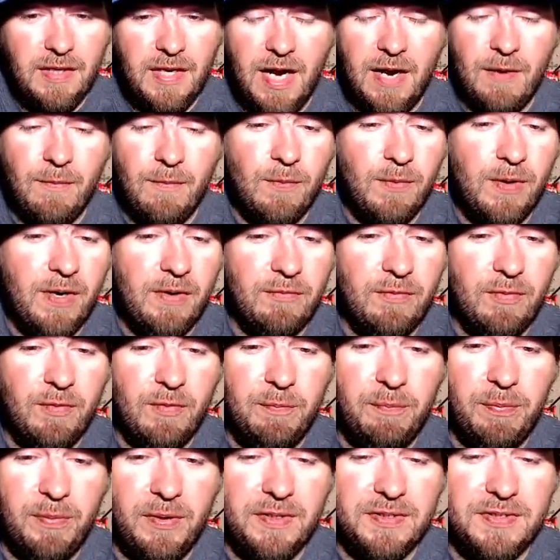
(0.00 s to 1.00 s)
I won't ever
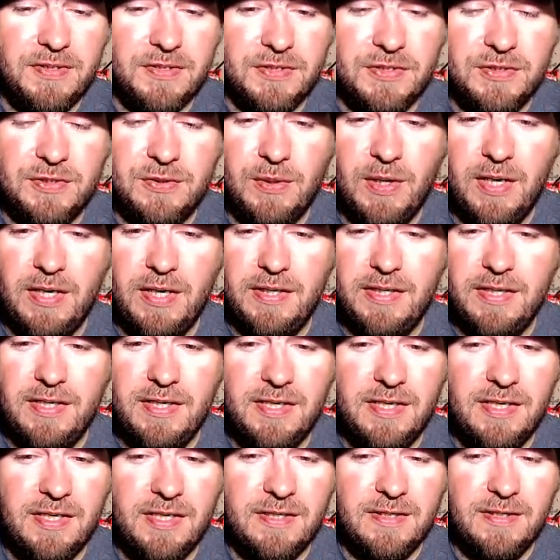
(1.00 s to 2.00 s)
replace the Strike
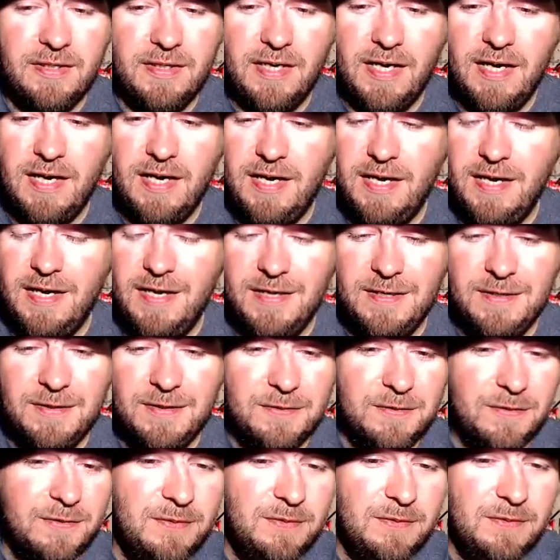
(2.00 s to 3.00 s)
King in
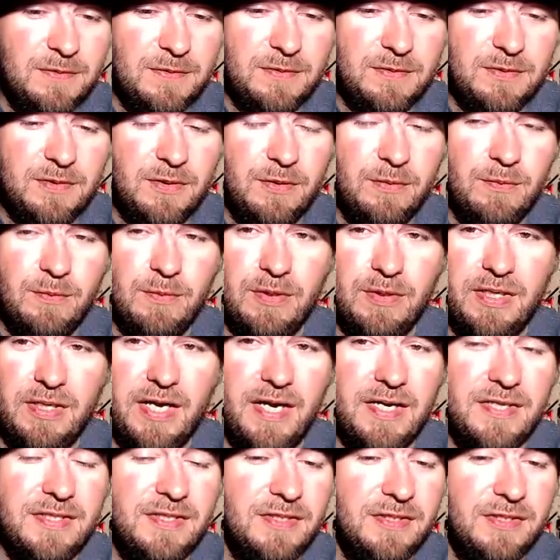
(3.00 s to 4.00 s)
dude,
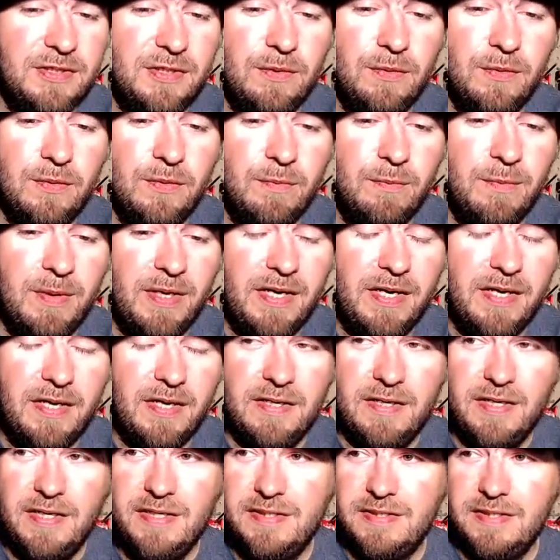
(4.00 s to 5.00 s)
Casey's cool,
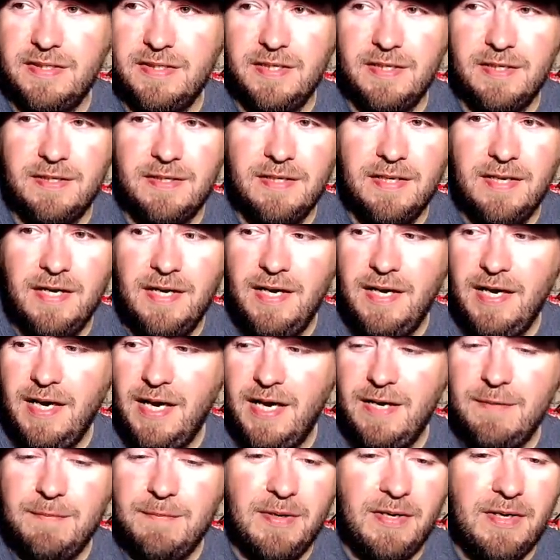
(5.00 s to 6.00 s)
man. He said,
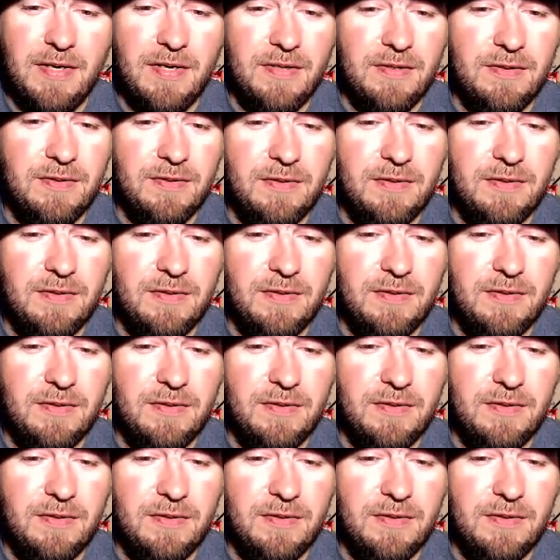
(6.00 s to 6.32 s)
hey, man,